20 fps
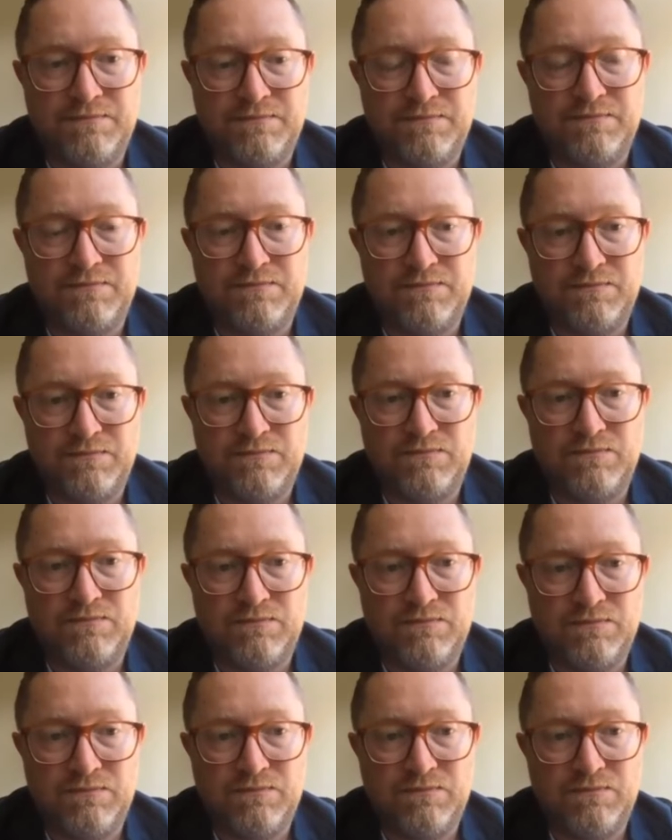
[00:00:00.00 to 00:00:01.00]

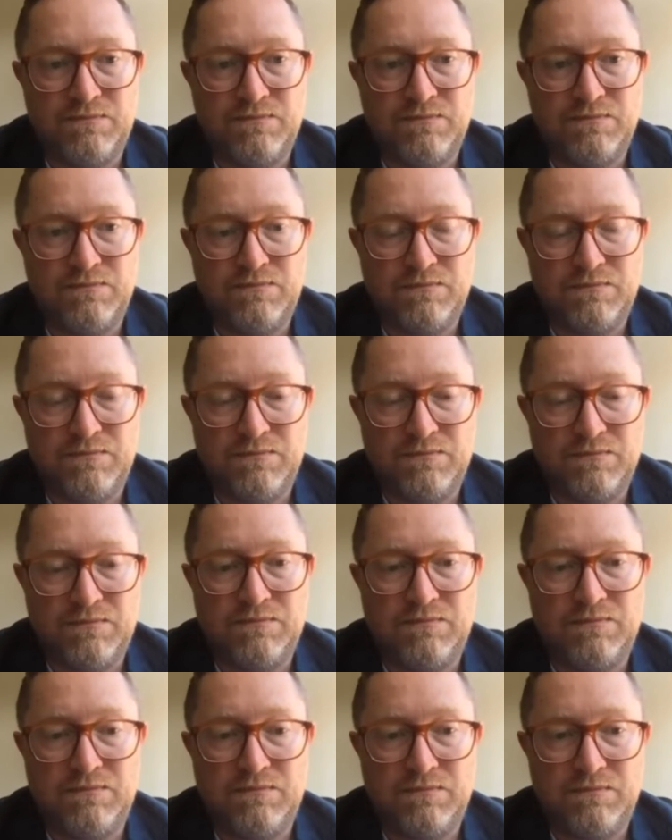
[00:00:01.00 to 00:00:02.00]

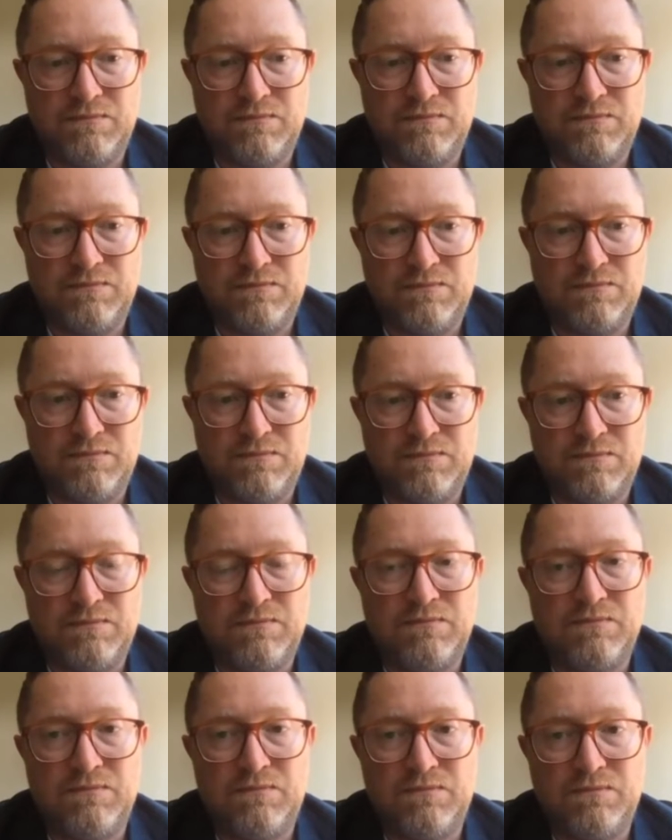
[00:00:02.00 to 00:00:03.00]

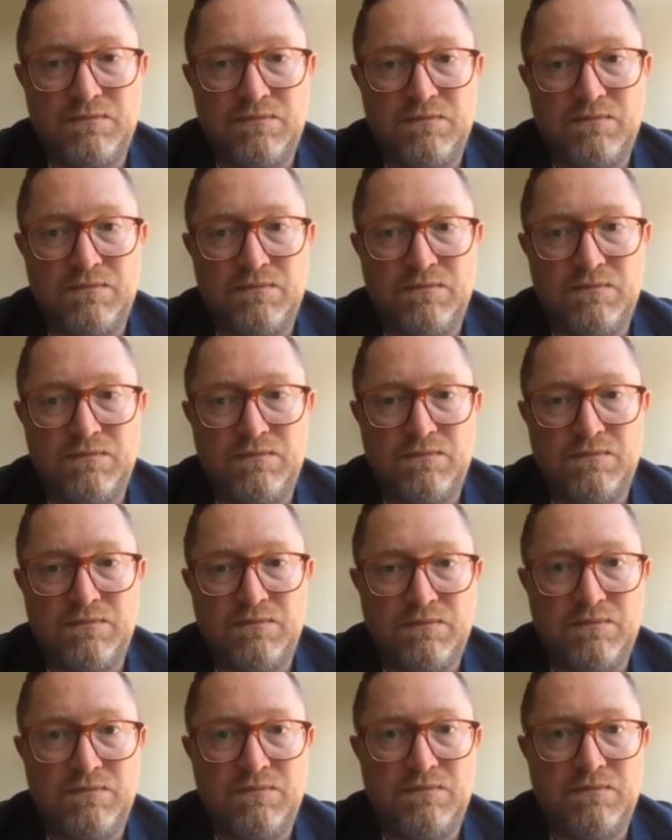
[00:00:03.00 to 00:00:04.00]

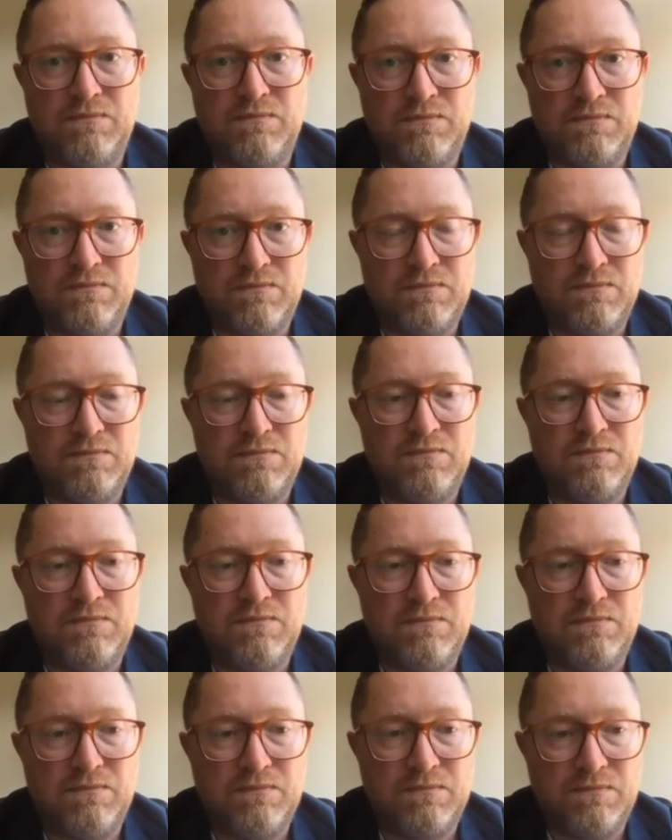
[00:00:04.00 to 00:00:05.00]

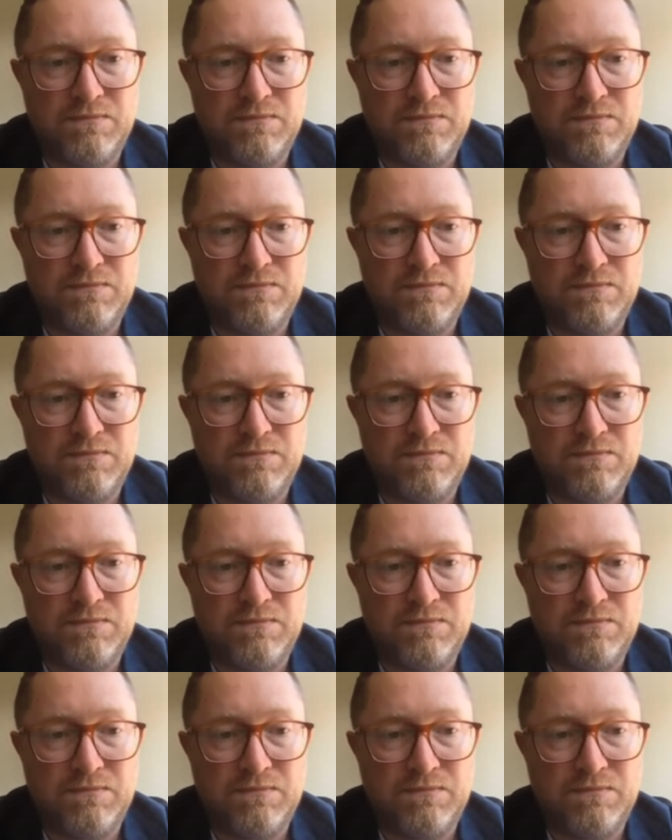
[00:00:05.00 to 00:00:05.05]
No words are spoken by the person on screen.